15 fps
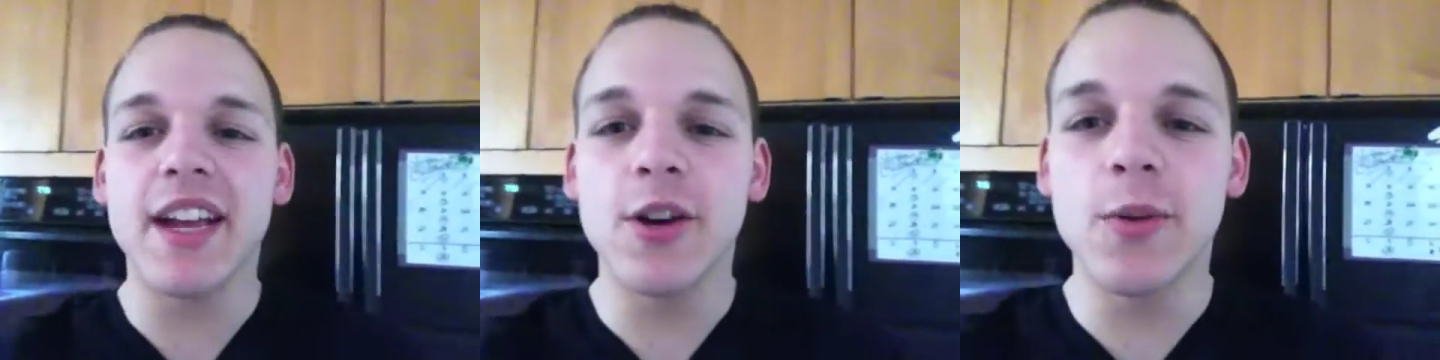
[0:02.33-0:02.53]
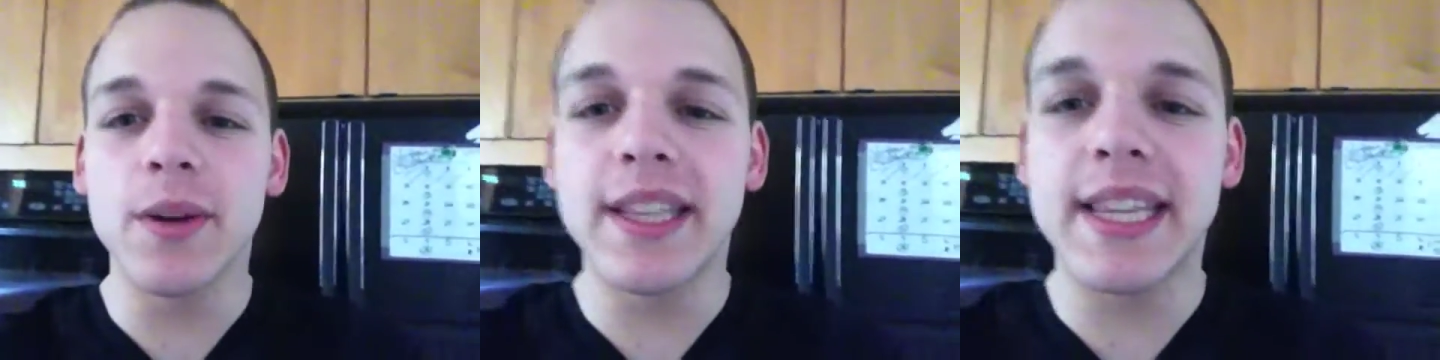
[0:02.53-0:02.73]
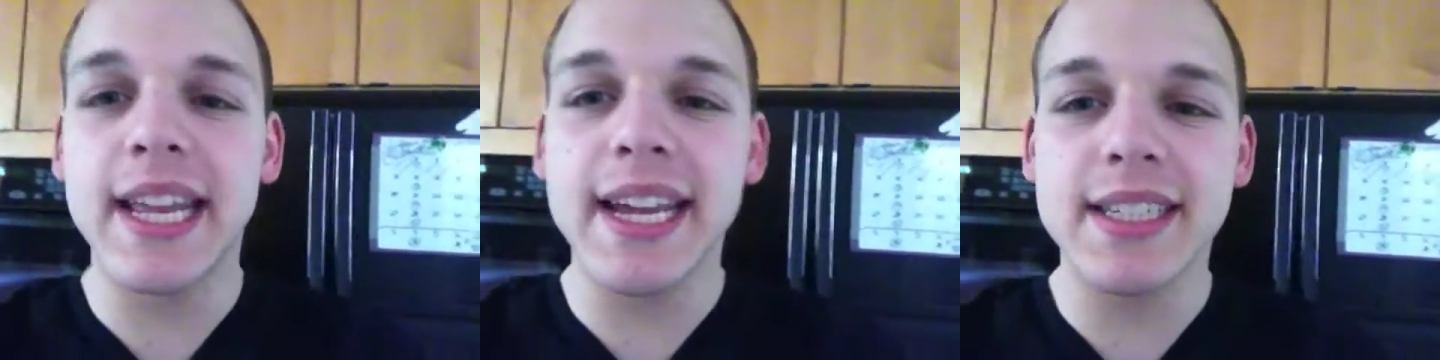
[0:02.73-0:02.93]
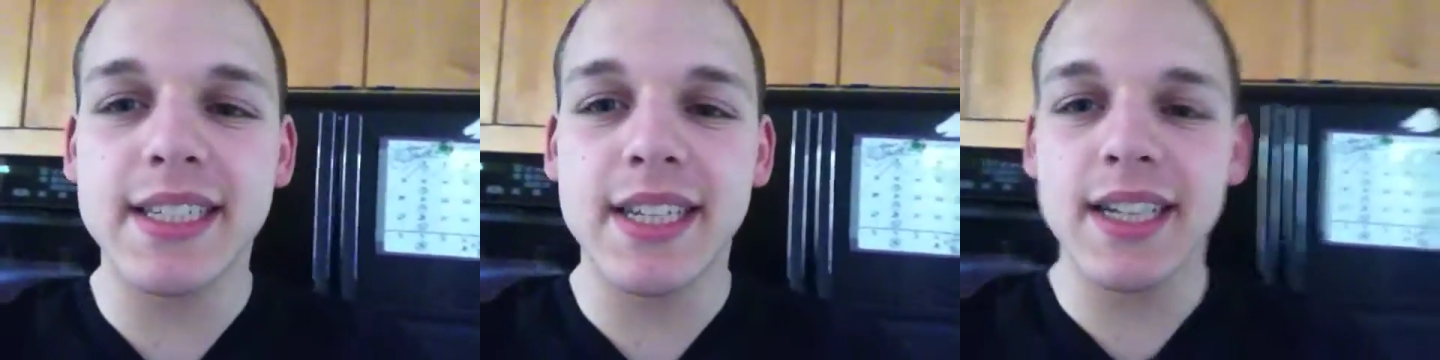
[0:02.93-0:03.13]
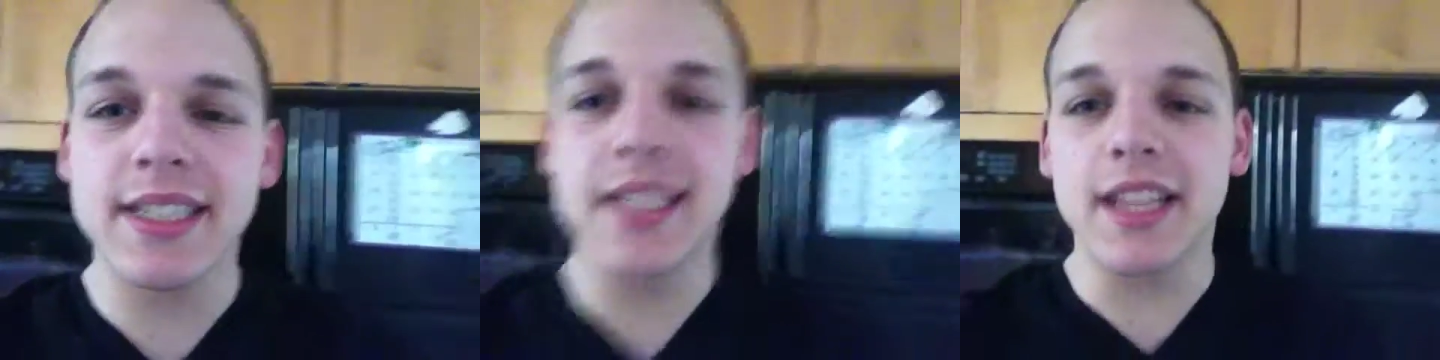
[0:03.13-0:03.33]
here with day
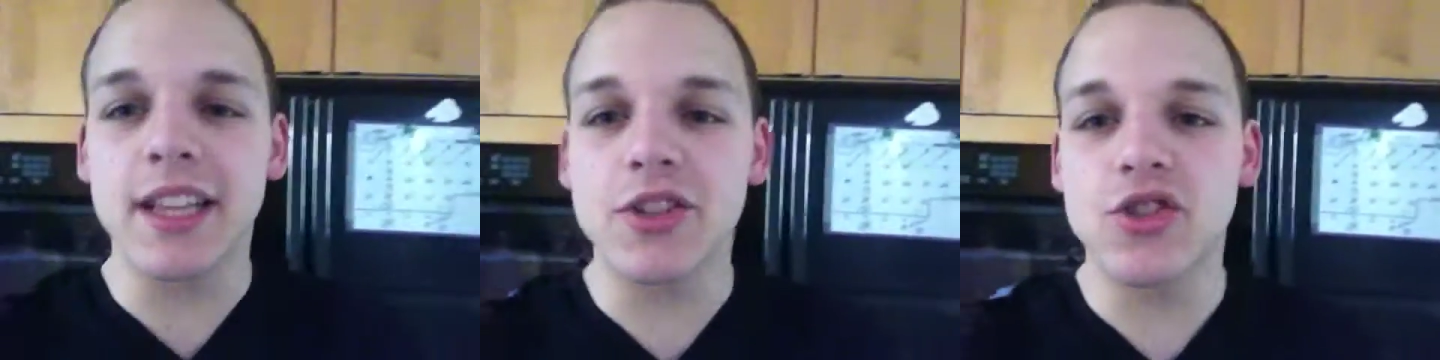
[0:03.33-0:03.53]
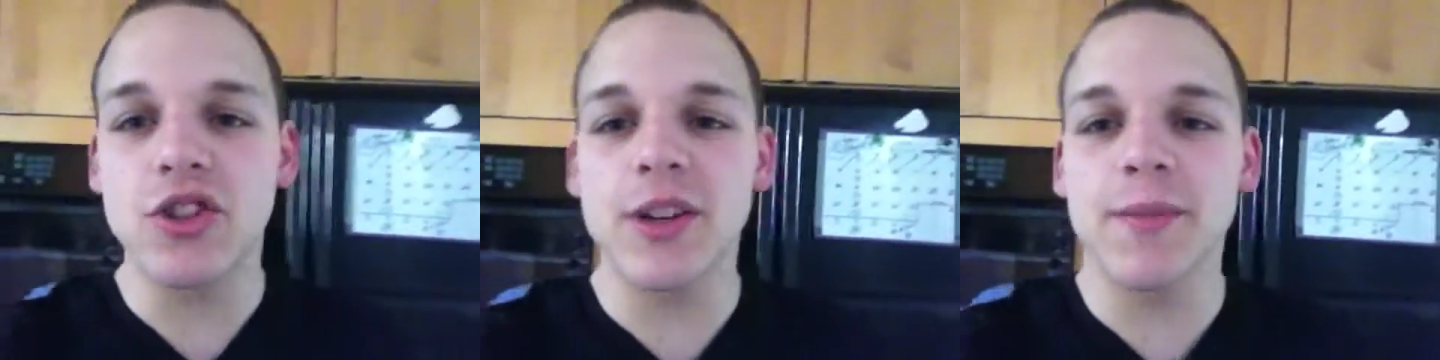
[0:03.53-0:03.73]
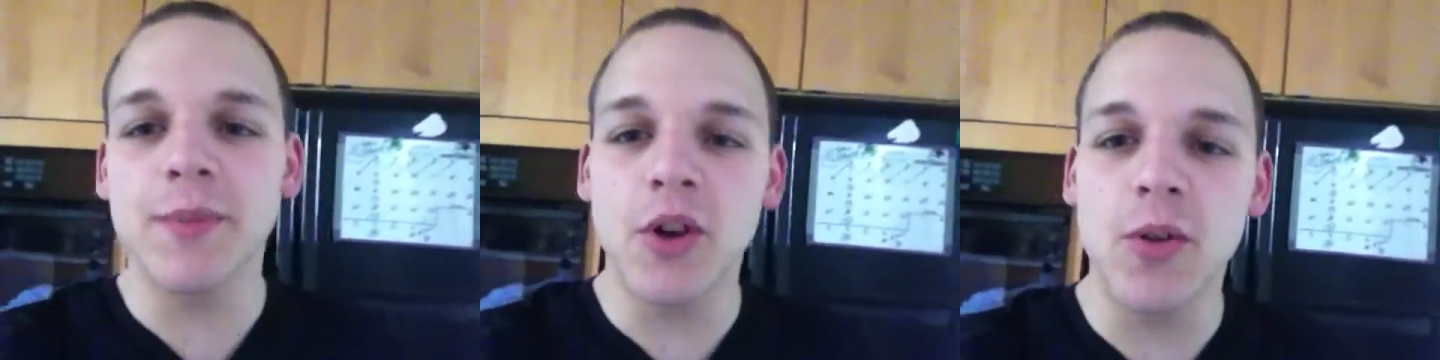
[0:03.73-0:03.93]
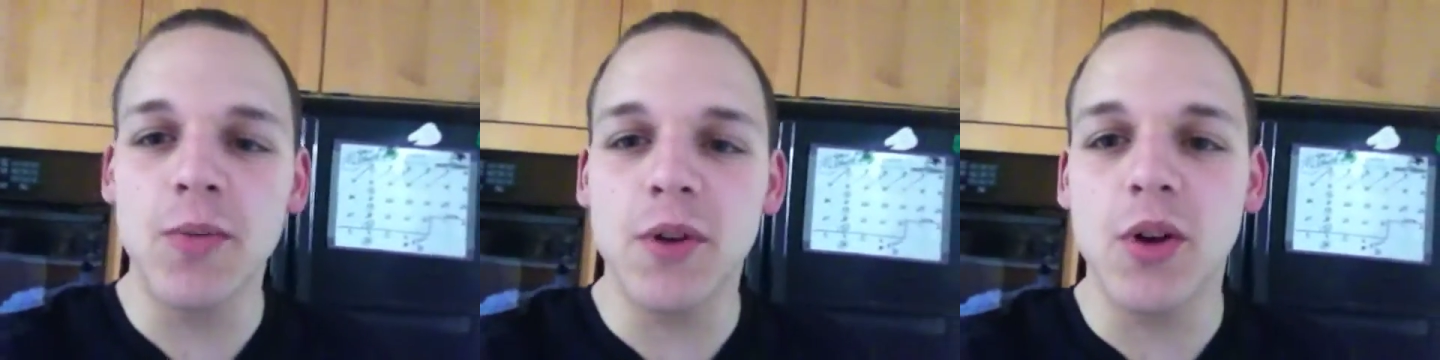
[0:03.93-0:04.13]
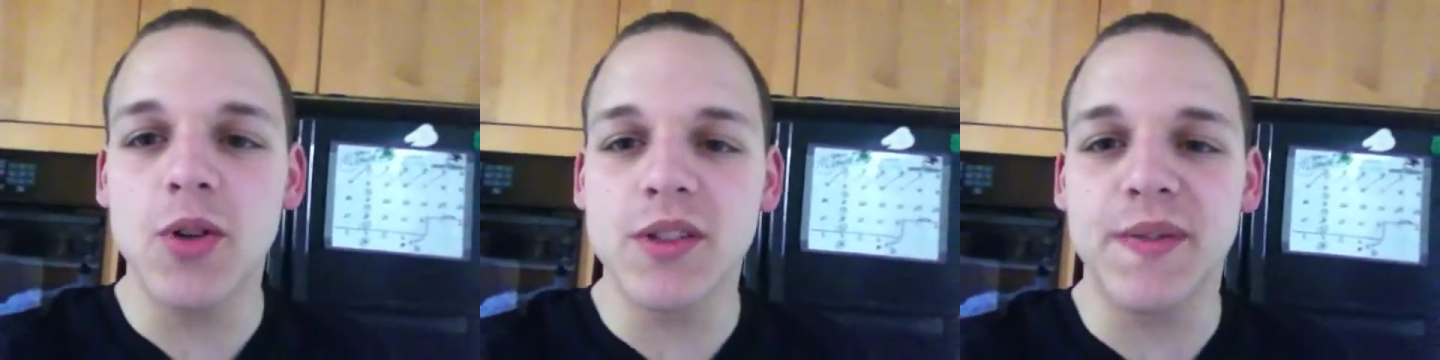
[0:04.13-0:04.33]
six of the Dream
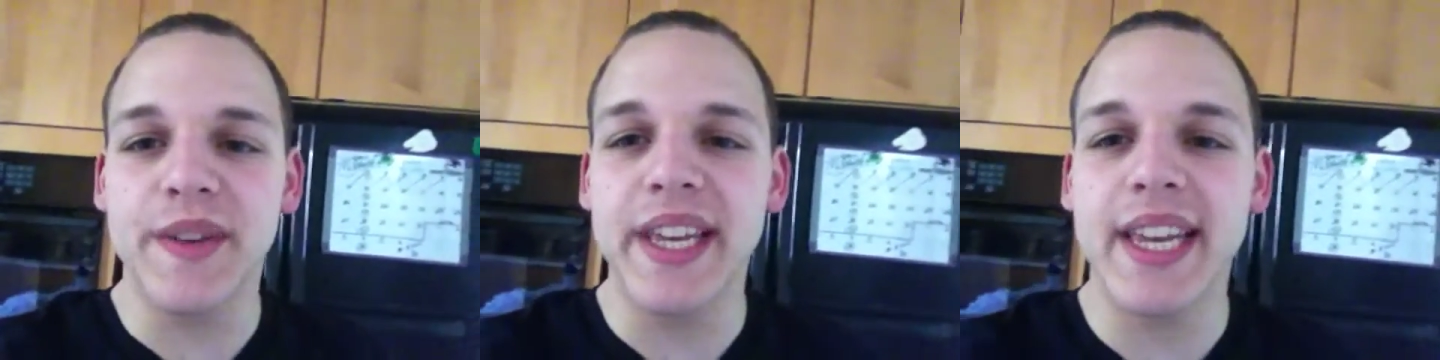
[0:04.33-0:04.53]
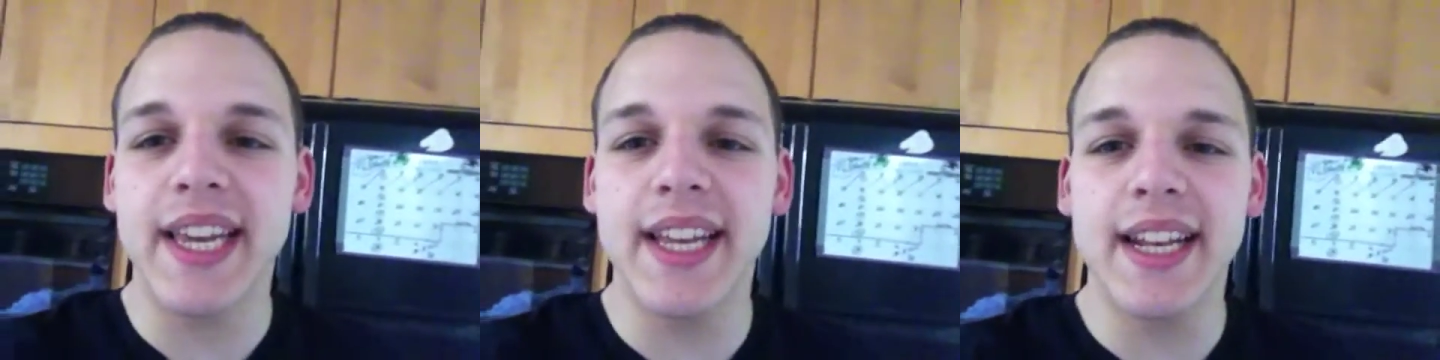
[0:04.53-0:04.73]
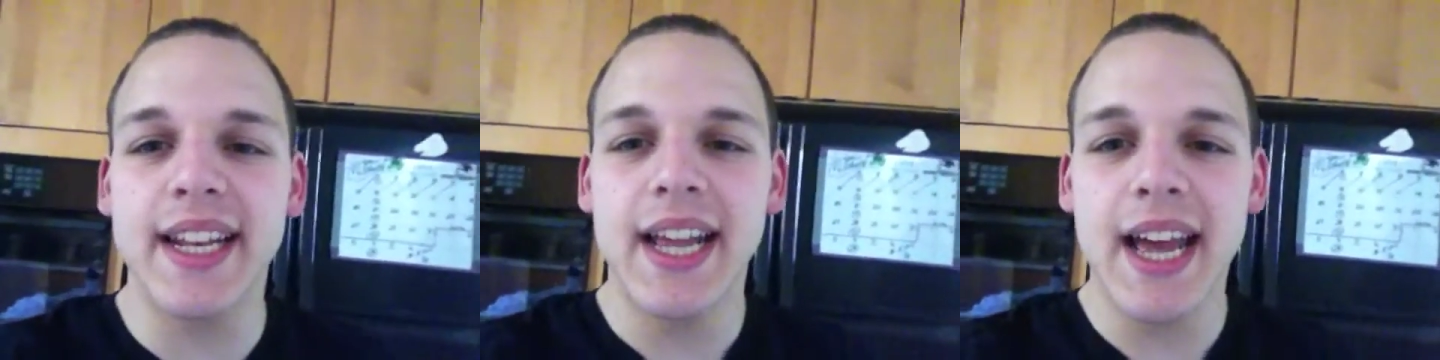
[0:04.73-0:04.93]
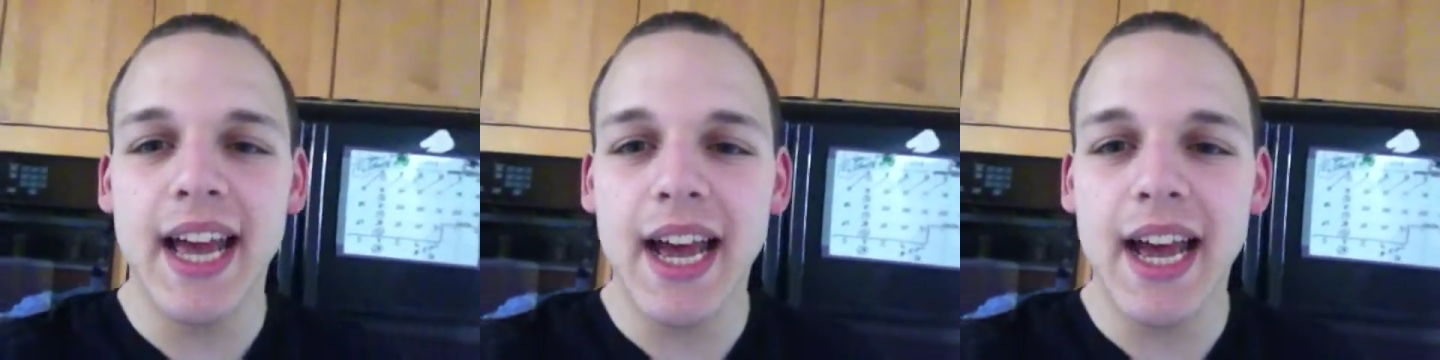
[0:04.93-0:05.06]
Home Goes Vegan.